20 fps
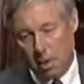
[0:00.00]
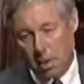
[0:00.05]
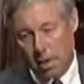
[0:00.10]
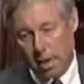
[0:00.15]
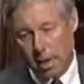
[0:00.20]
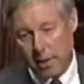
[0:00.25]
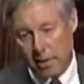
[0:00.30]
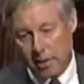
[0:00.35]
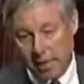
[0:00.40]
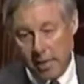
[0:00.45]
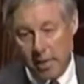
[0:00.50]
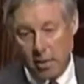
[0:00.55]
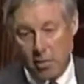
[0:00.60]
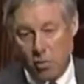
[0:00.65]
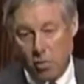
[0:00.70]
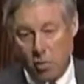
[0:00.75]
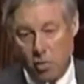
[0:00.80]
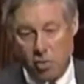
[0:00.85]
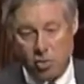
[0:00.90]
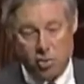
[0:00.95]
And to then, of
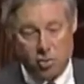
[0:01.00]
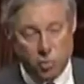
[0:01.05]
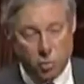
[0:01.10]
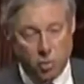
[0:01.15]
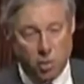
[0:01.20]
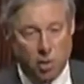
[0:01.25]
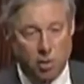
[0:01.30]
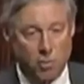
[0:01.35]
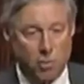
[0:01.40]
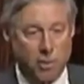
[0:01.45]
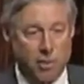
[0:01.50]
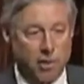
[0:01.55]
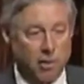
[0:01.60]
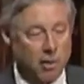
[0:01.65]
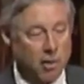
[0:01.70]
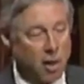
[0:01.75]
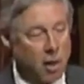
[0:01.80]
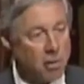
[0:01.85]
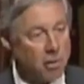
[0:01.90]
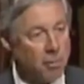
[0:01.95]
course, work with our
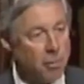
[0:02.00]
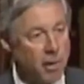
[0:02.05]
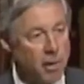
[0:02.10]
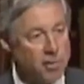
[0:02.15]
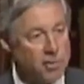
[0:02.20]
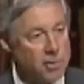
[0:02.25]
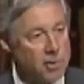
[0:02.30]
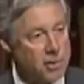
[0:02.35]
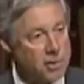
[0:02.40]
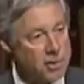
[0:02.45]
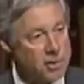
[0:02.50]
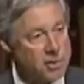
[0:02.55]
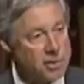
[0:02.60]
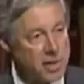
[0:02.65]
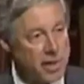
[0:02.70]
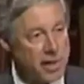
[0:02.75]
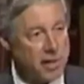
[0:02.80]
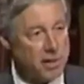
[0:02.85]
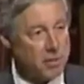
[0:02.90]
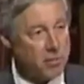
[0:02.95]
counterparts in the
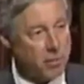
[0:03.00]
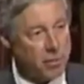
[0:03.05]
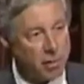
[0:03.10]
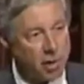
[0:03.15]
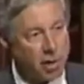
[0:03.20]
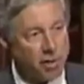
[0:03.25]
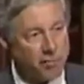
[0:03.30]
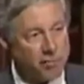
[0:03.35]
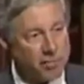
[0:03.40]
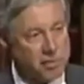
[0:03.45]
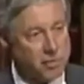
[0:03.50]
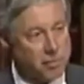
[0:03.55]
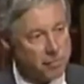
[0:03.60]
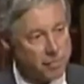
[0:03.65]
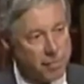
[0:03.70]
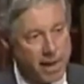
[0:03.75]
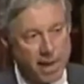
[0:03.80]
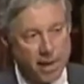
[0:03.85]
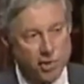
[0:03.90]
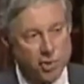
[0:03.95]
Senate, who we often
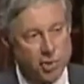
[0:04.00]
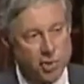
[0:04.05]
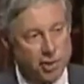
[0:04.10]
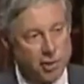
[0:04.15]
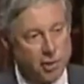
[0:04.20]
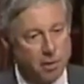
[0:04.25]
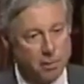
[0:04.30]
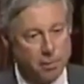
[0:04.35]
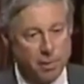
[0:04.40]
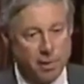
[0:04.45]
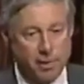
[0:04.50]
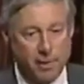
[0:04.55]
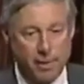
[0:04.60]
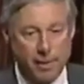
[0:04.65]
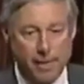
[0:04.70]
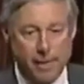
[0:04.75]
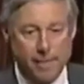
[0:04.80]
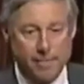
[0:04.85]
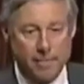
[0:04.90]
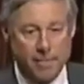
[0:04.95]
bash here, but
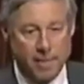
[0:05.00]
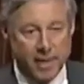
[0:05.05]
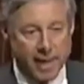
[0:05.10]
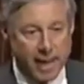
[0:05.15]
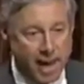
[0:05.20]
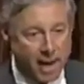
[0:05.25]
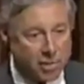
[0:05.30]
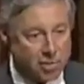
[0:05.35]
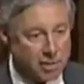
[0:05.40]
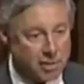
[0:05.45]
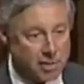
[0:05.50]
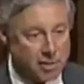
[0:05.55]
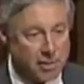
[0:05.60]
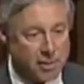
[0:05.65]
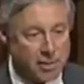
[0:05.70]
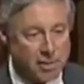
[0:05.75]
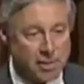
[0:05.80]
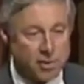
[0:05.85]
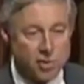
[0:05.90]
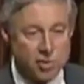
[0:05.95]
they actually
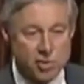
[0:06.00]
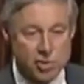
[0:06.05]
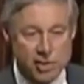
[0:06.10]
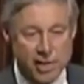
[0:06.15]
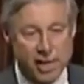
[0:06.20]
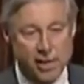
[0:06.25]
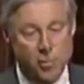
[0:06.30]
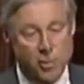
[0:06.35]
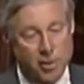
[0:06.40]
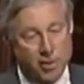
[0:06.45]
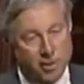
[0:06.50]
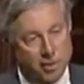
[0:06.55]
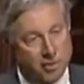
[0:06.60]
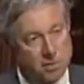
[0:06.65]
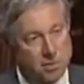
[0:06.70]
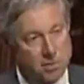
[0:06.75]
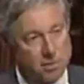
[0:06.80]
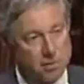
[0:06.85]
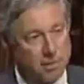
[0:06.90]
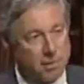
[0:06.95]
stayed with
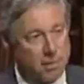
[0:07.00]
us.